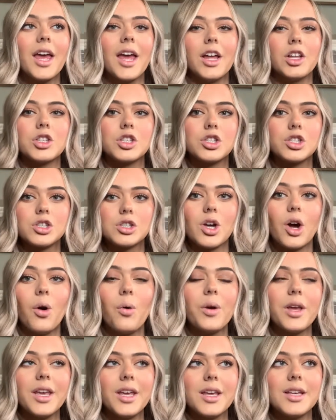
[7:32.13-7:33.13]
It's
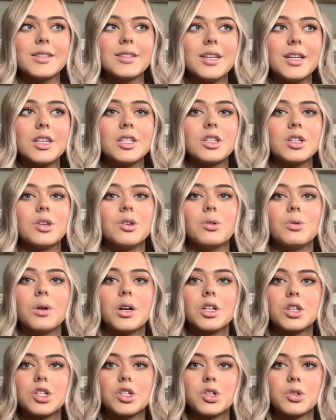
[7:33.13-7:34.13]
so easy to
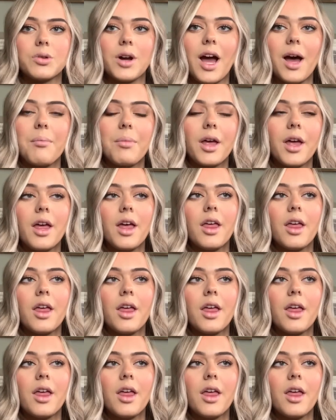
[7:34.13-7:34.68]
strap